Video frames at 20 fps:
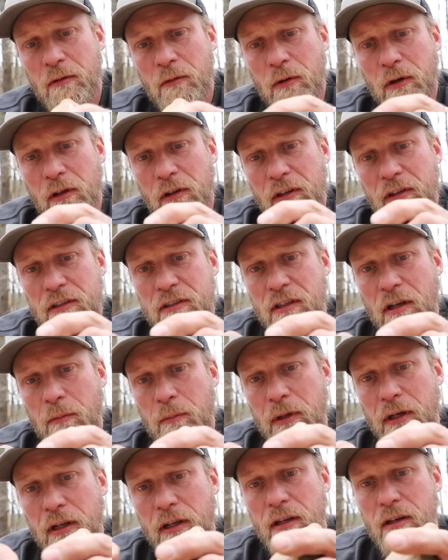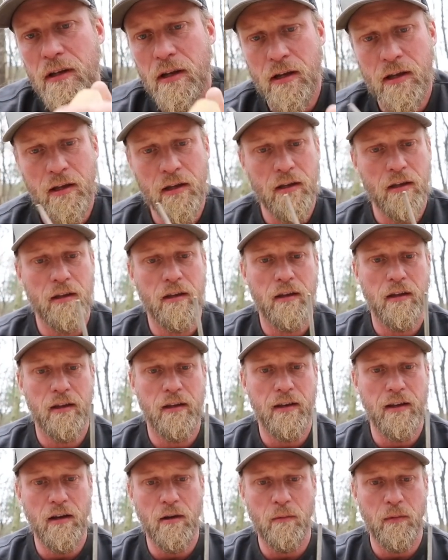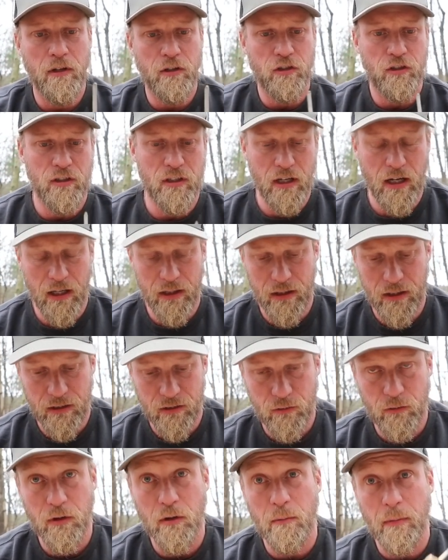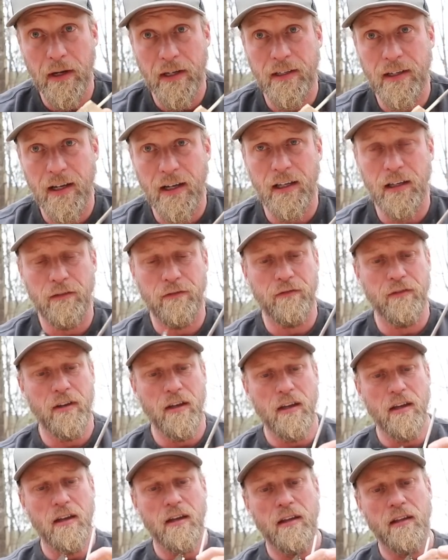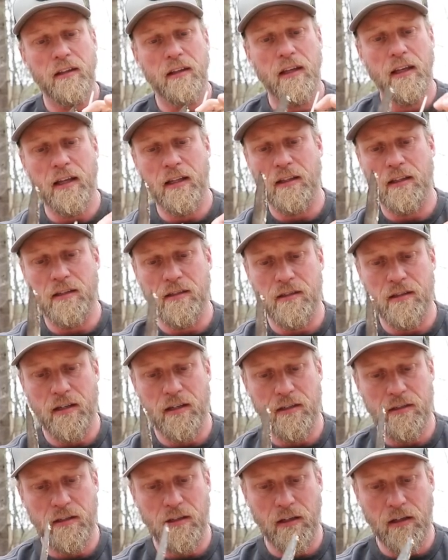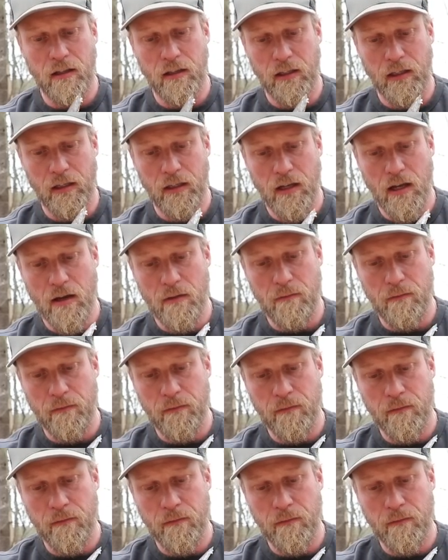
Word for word: Wiggle this up and in, and now I'm going to just cut this with my knife to get this nice and cleaned up.